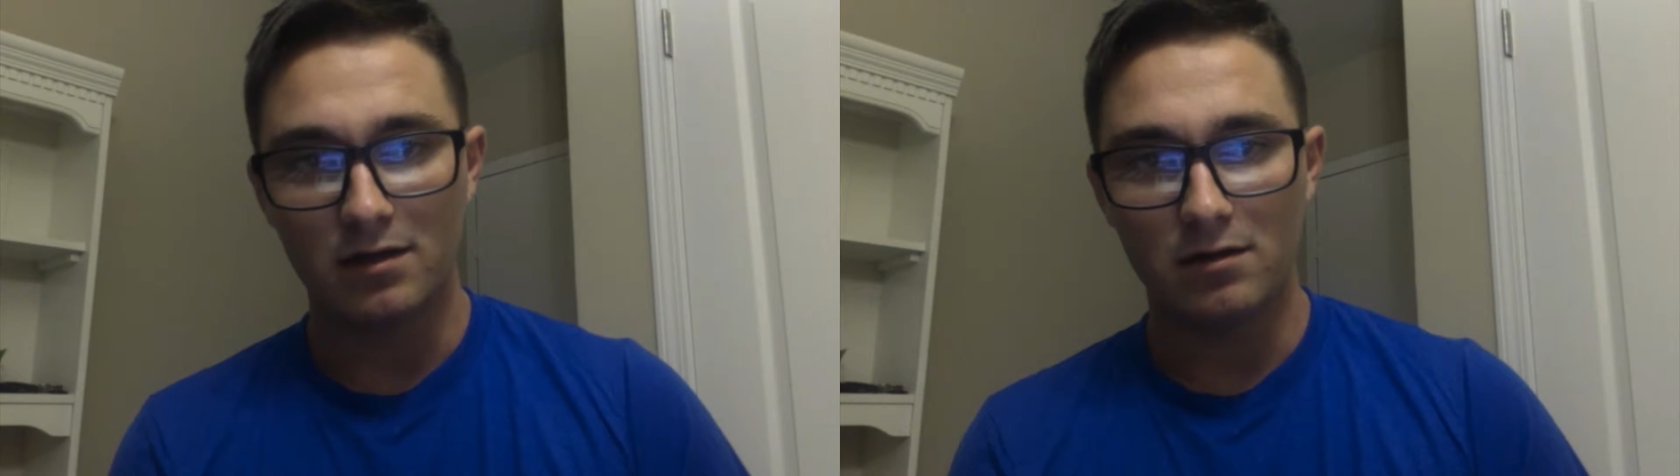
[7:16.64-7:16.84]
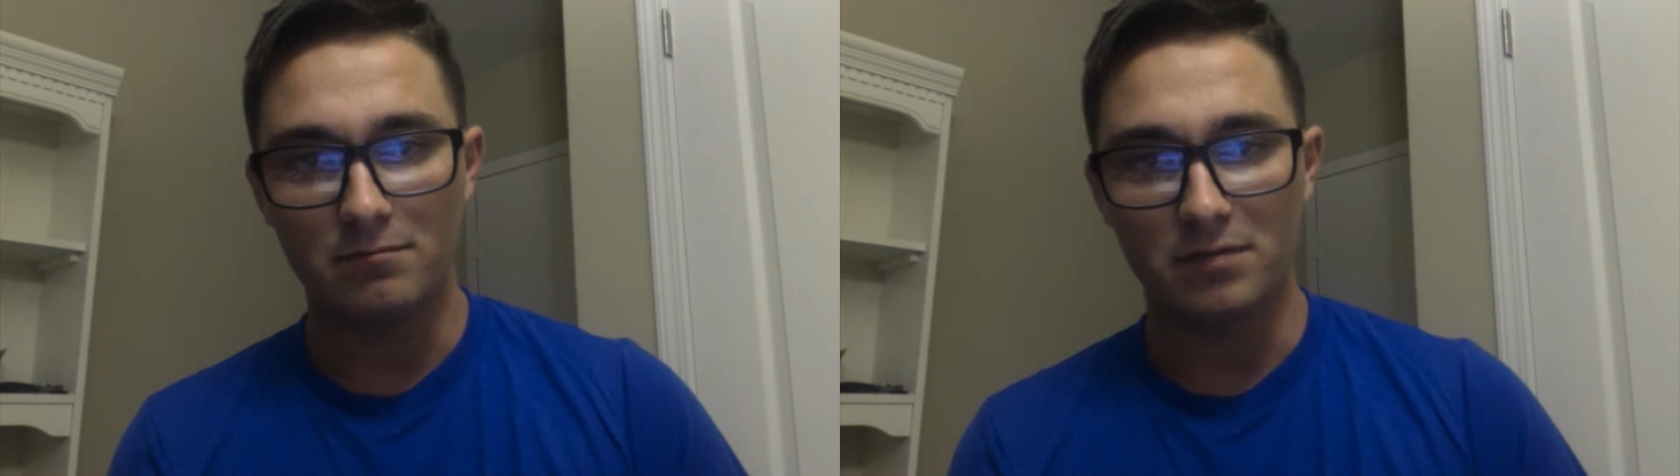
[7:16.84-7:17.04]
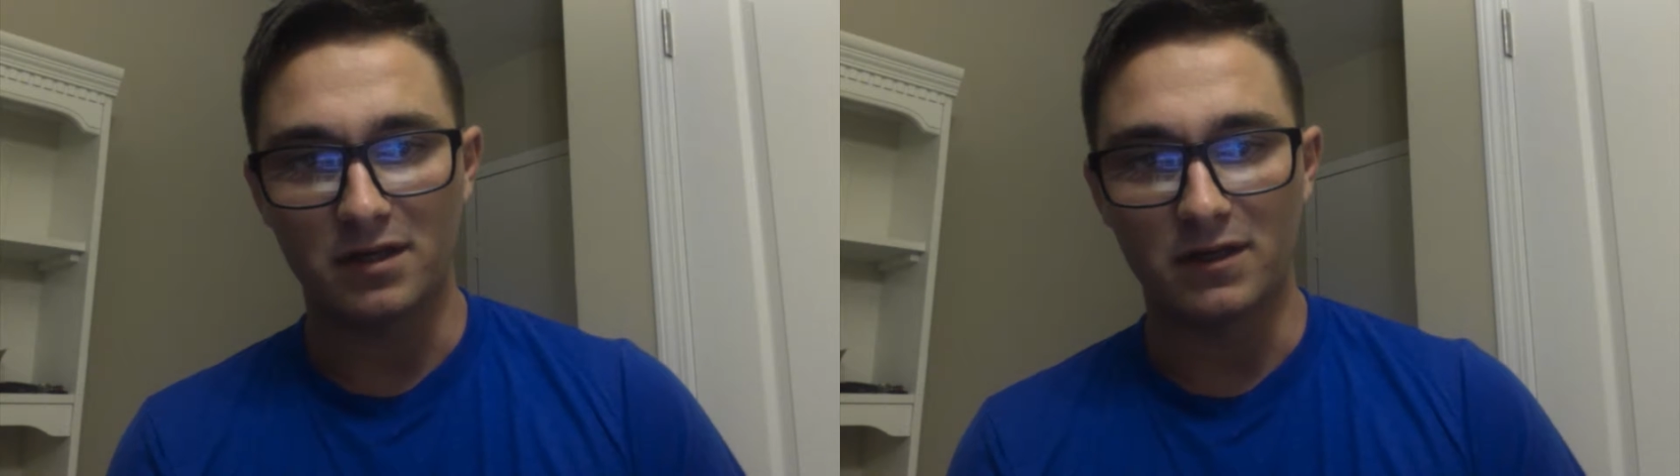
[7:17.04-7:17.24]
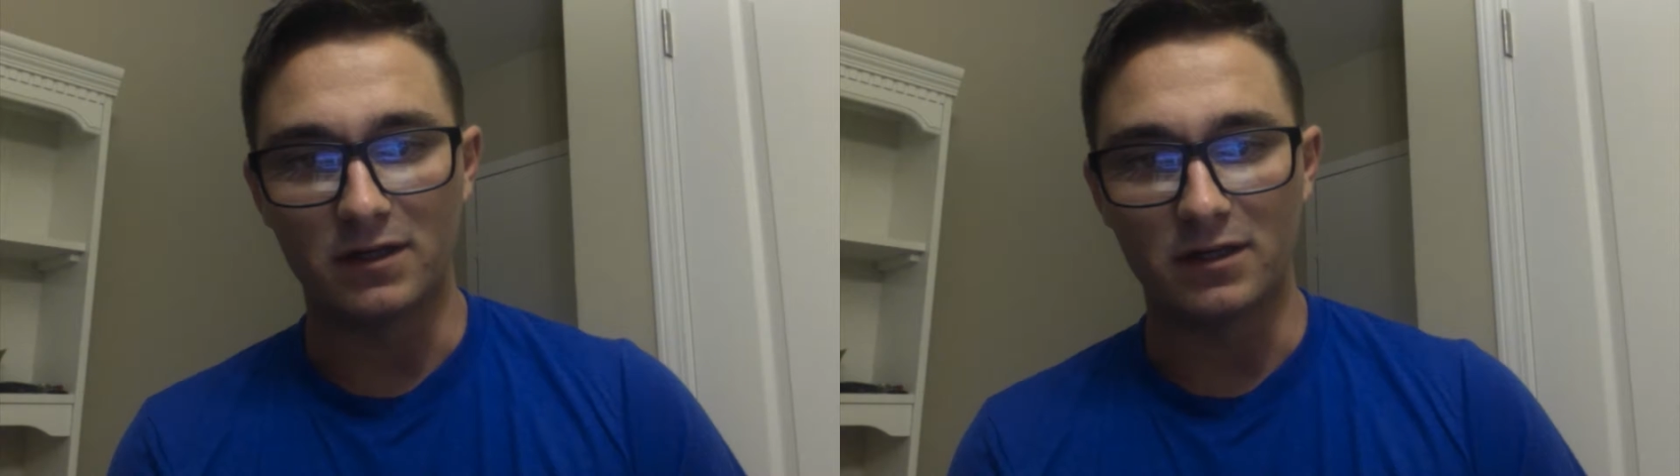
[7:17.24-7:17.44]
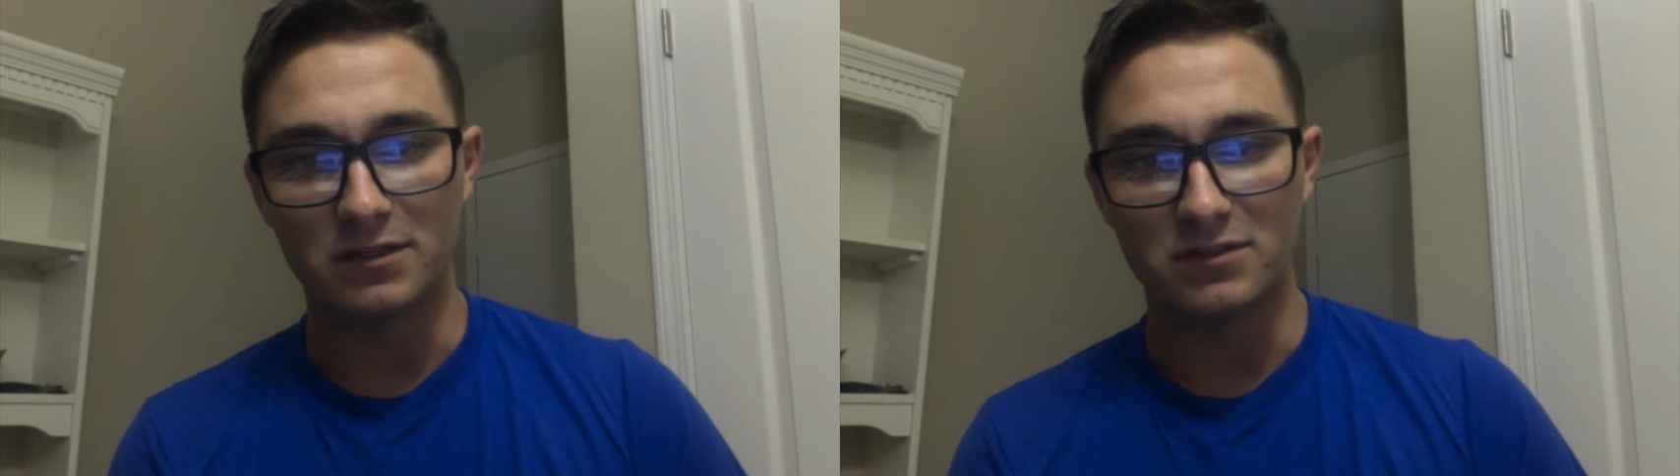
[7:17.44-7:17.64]

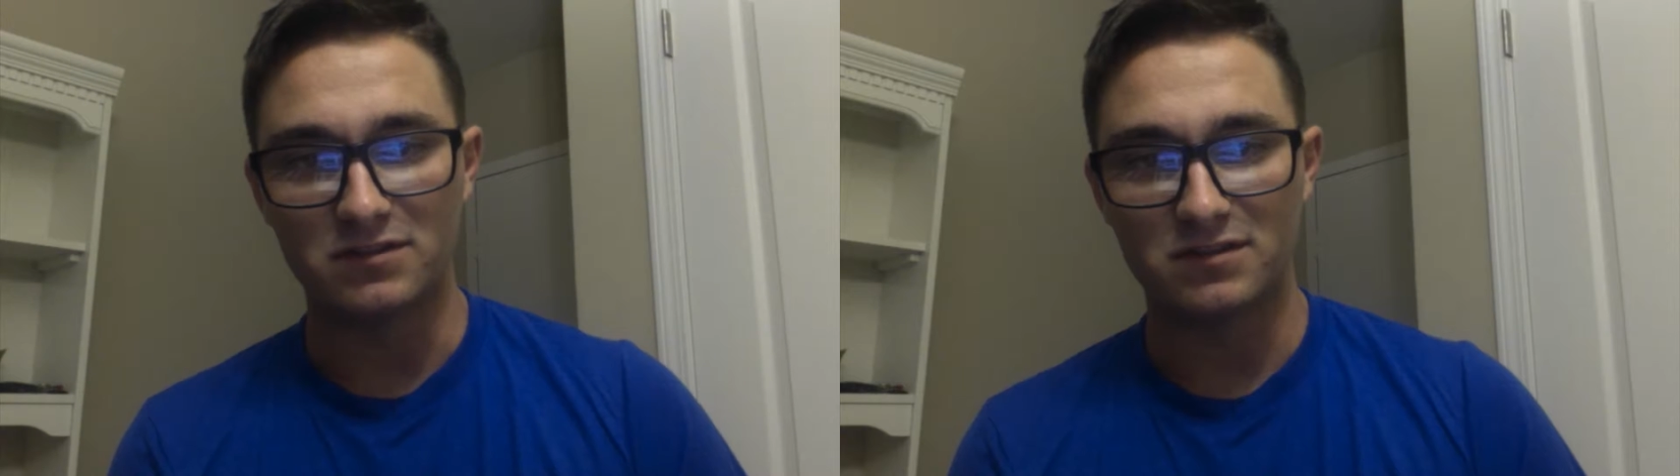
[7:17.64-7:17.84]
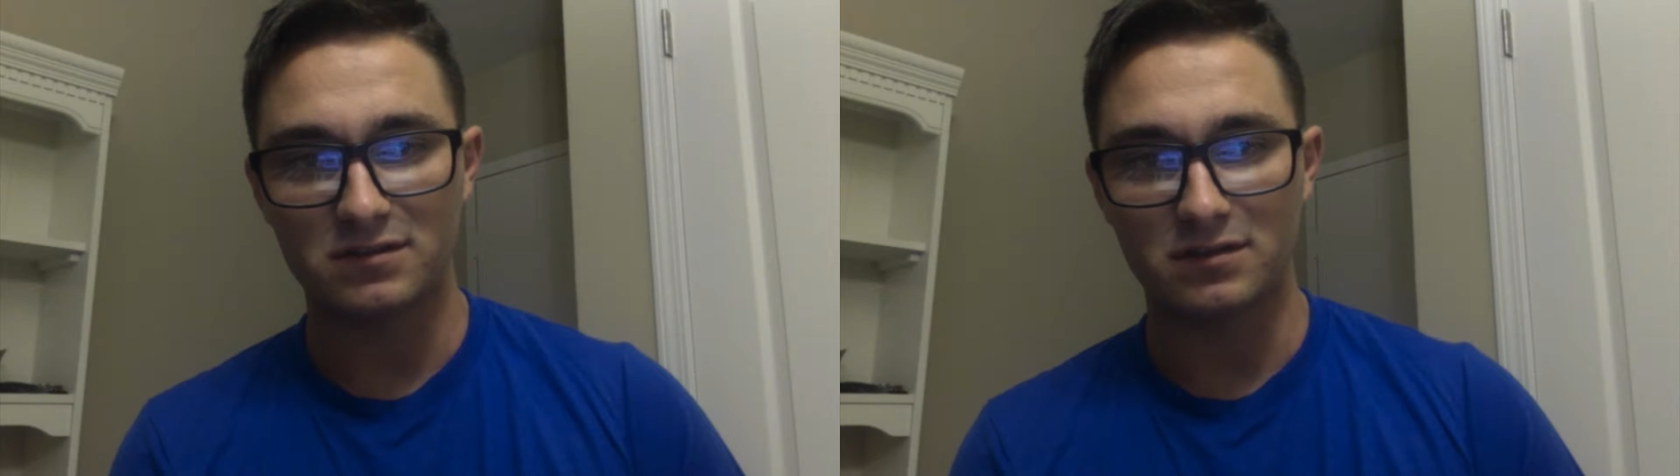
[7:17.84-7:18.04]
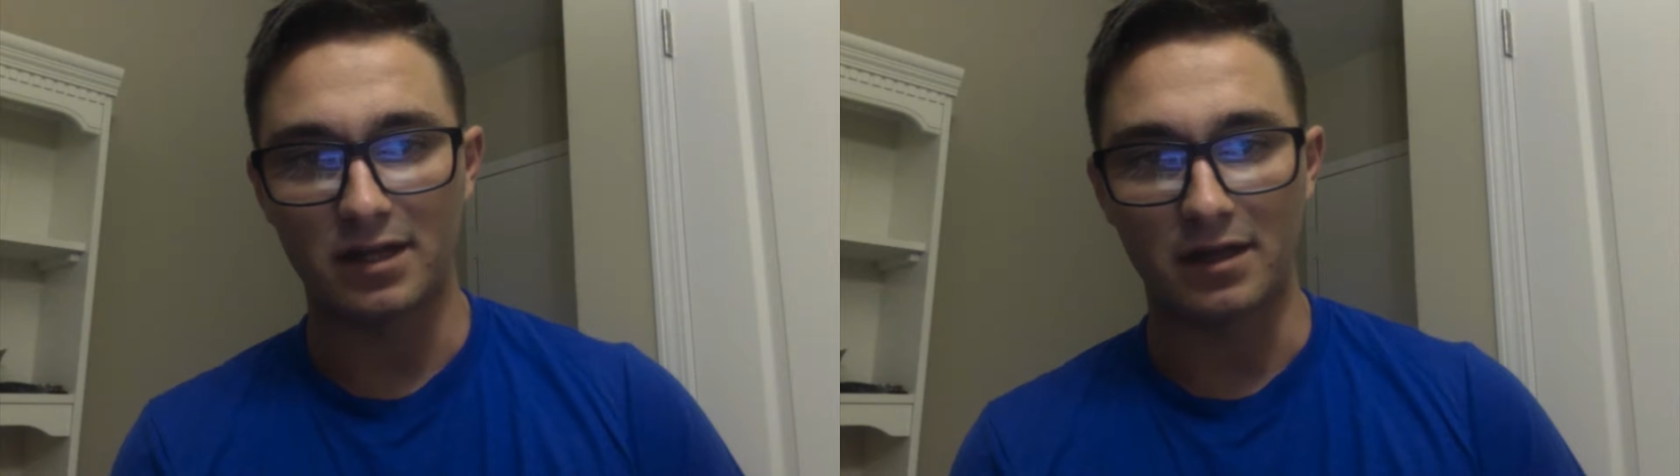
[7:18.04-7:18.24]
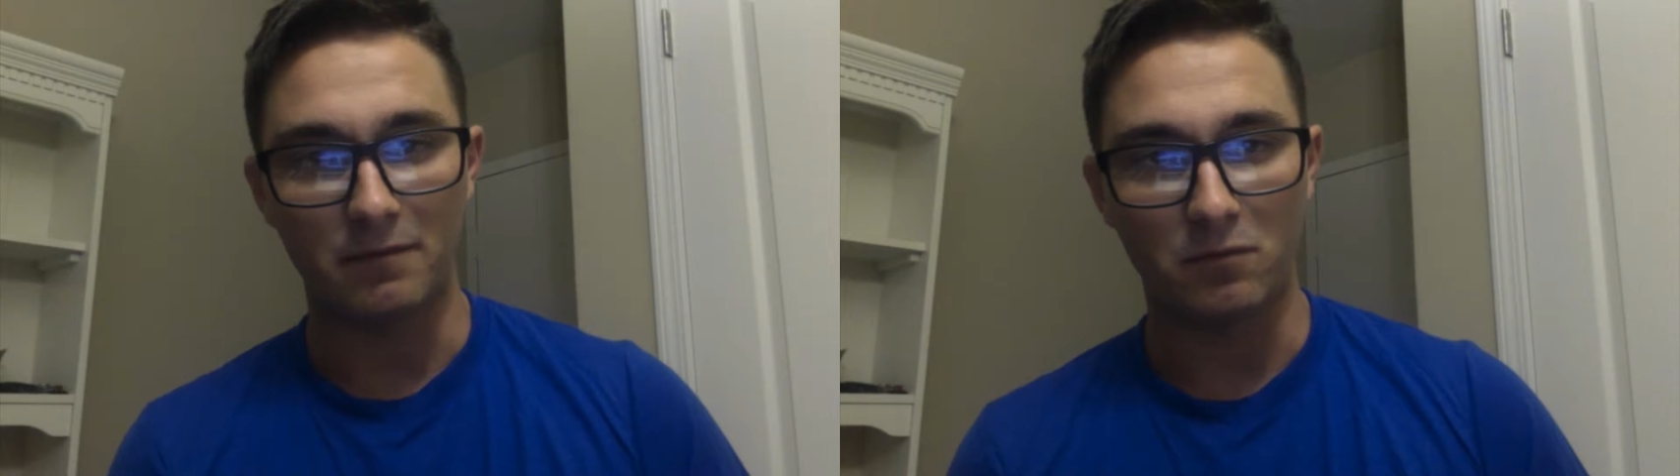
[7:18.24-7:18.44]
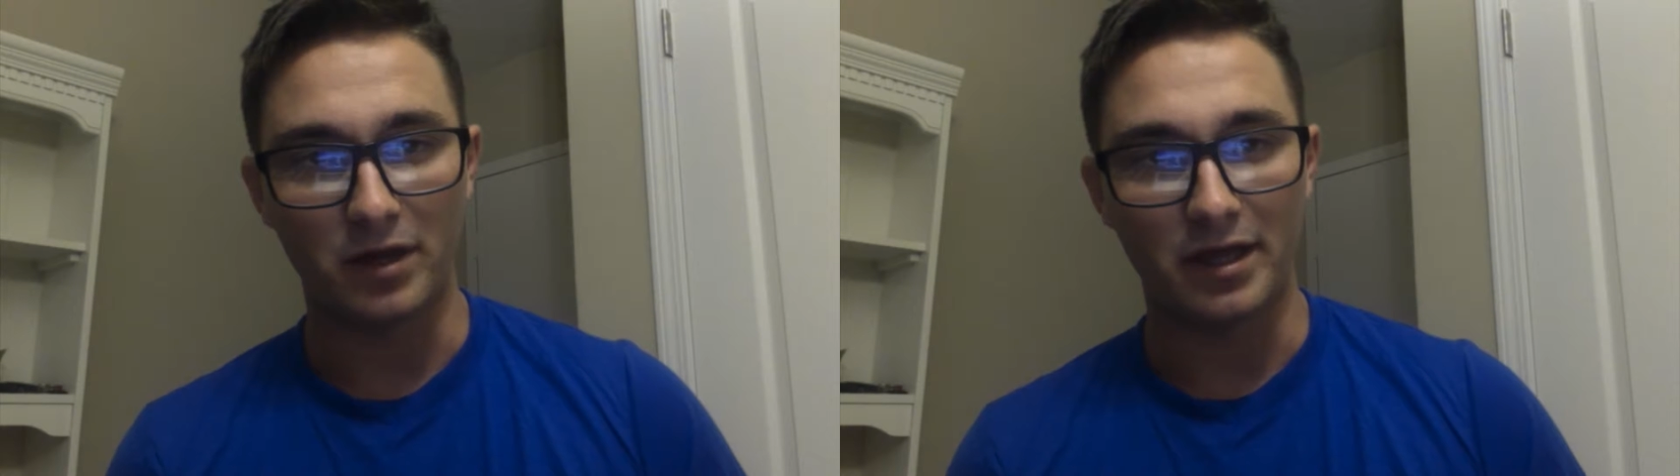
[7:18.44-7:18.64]
Because that
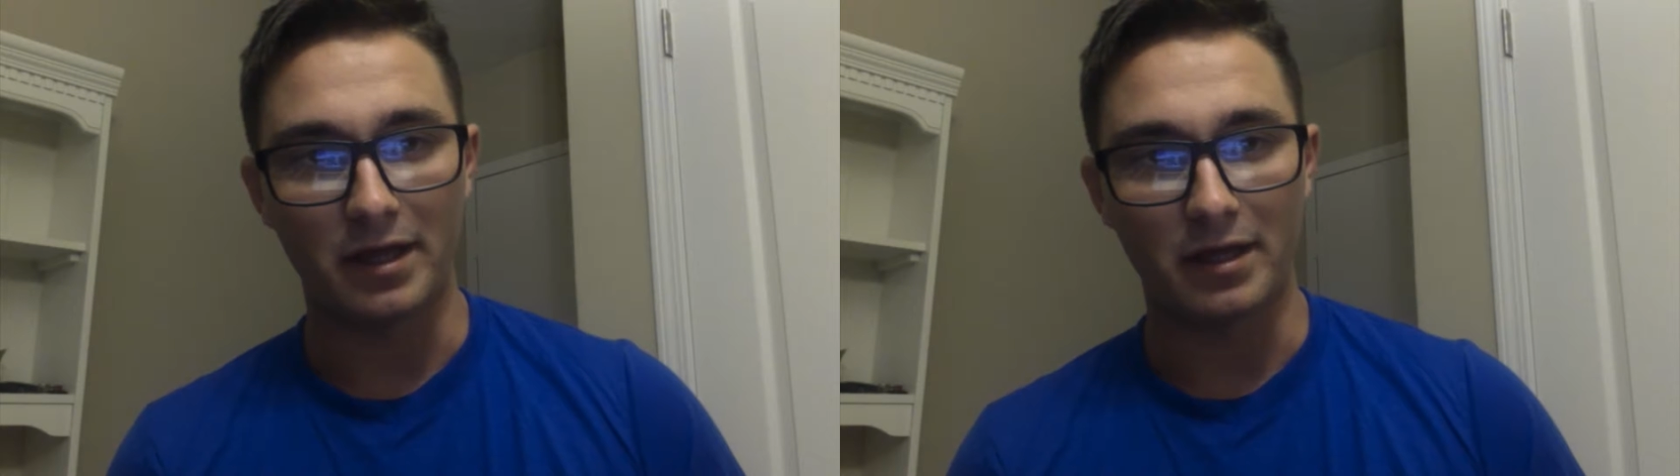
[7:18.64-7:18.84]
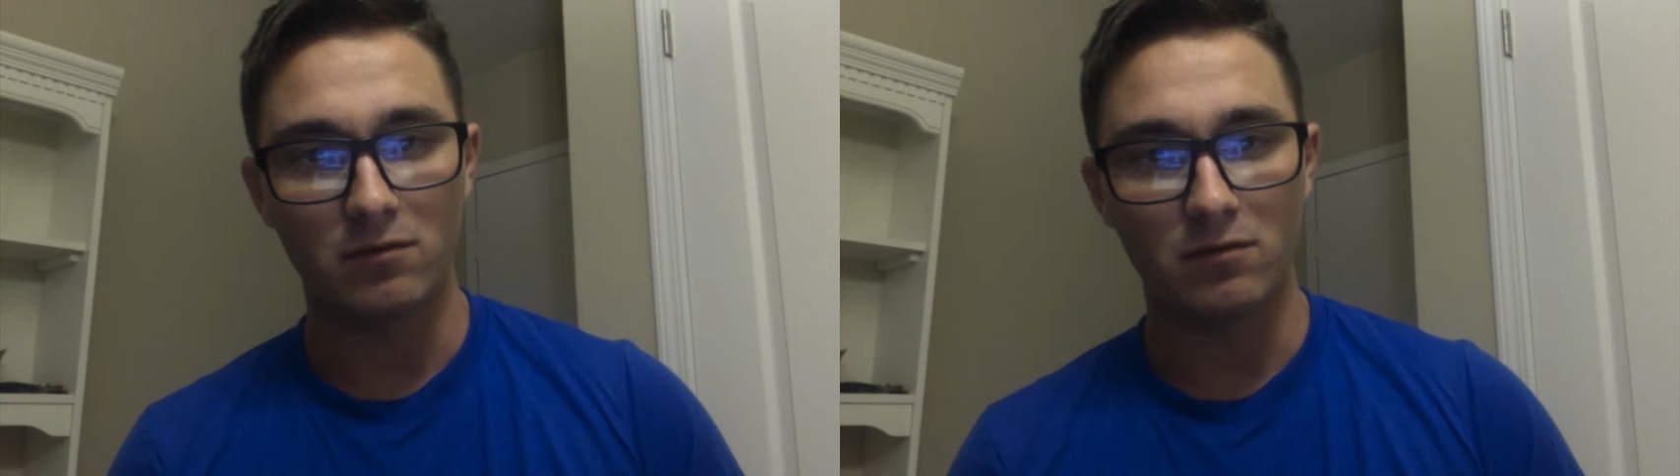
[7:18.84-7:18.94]
way,